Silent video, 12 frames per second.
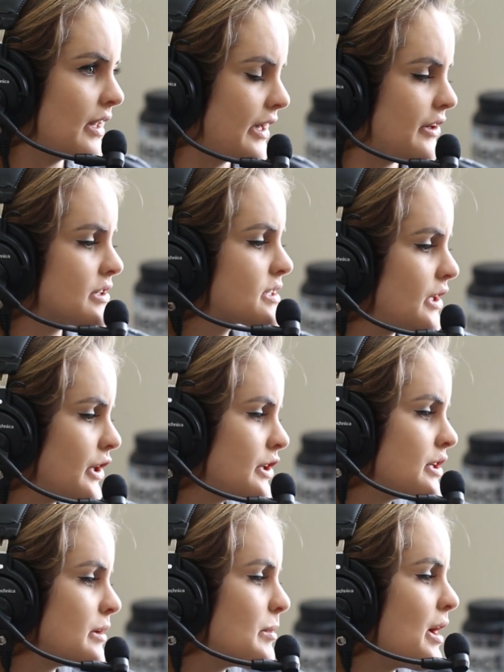linear
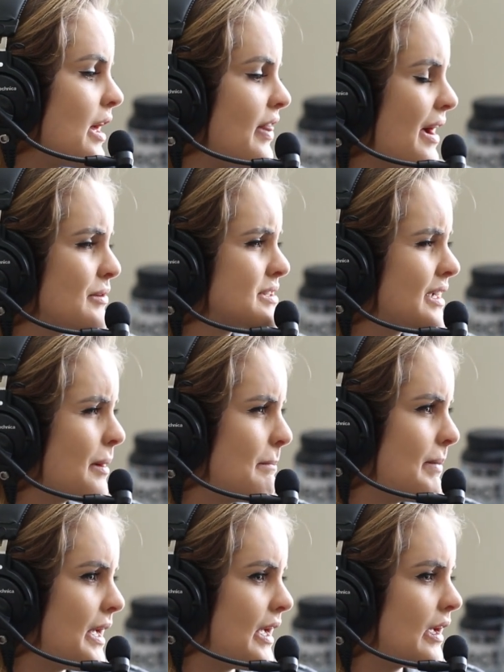scleroderma, and that was like a
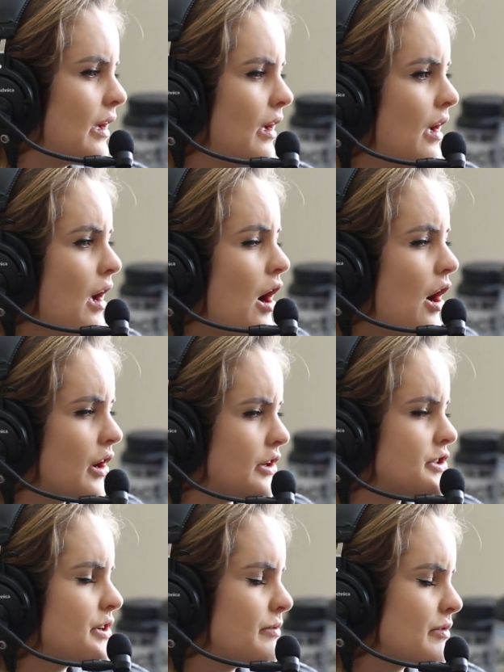big
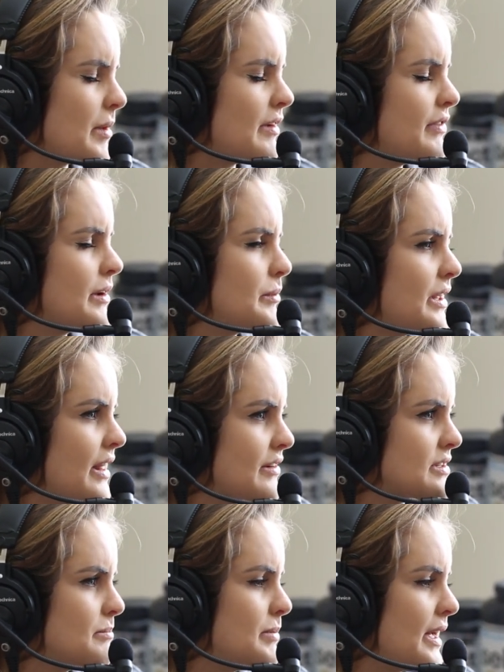hardship for my family. That
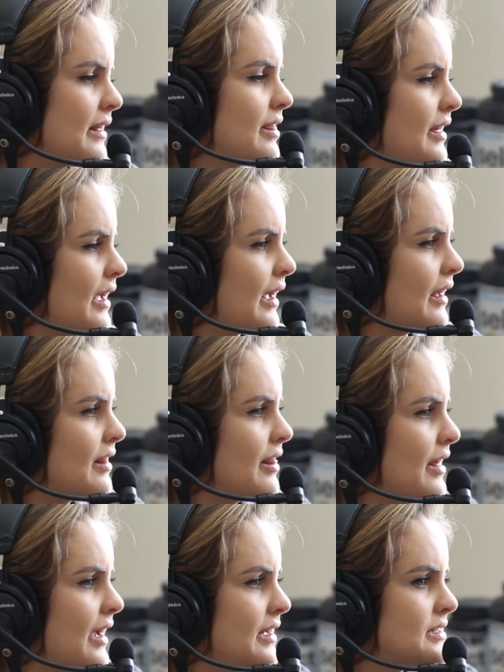was a big thing
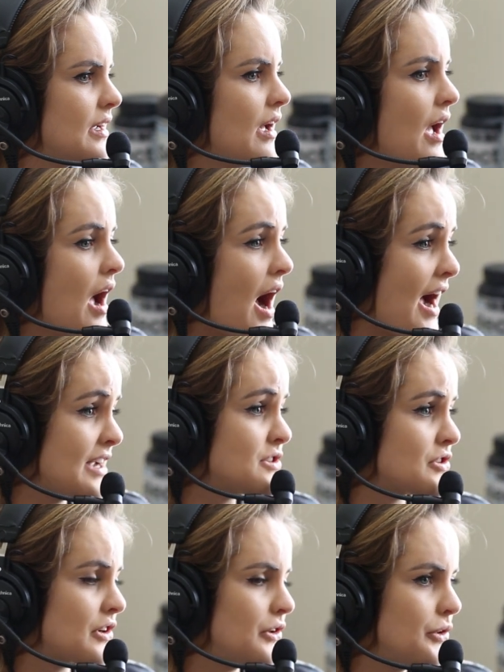that I
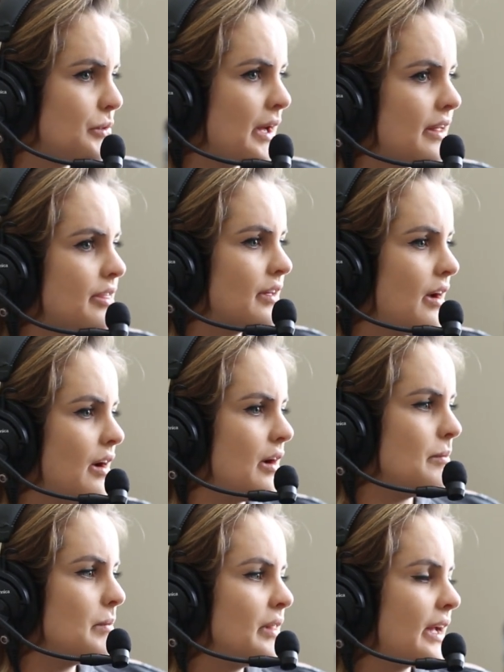struggled with,
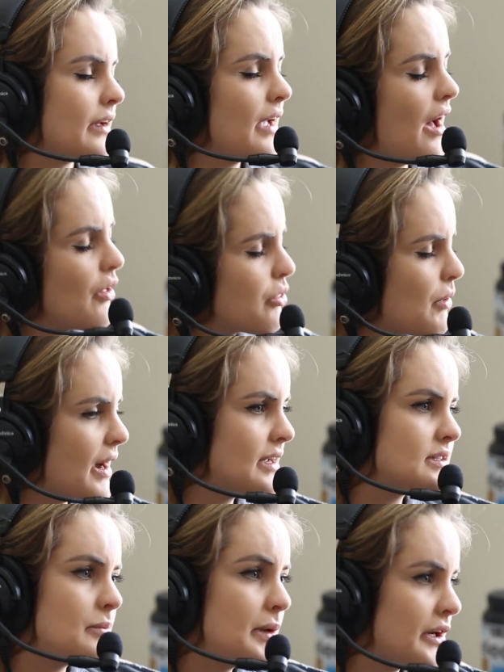like
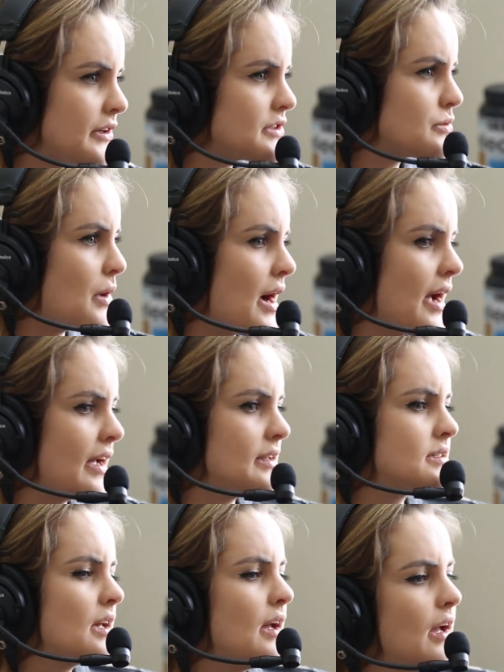health-wise,
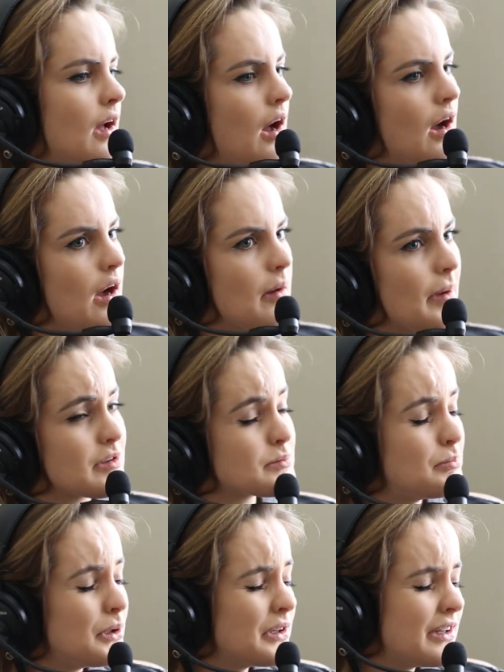appearance-wise. I was
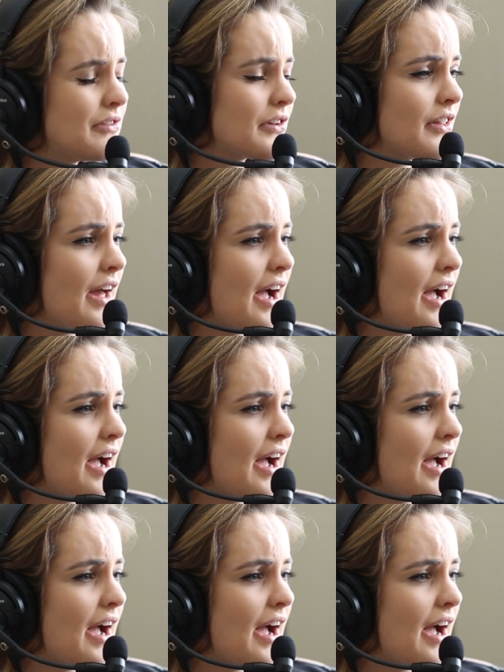bullied for